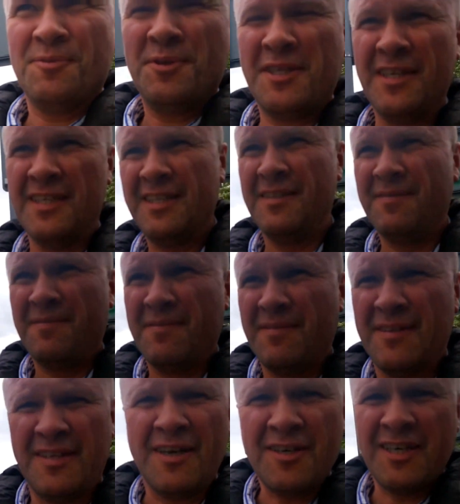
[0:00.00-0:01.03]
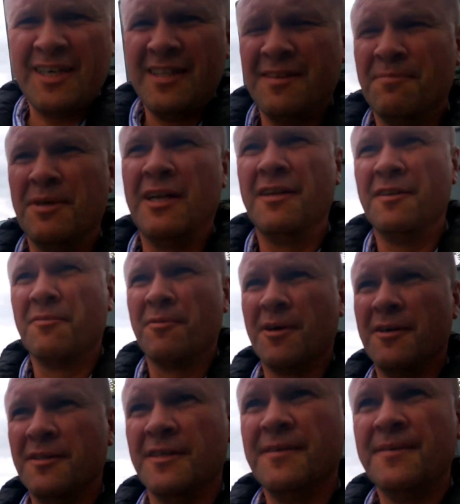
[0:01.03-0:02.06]
Obviously there's a duck in the middle of the
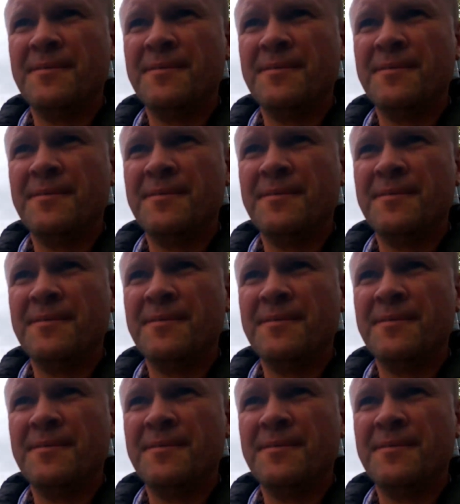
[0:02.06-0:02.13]
road.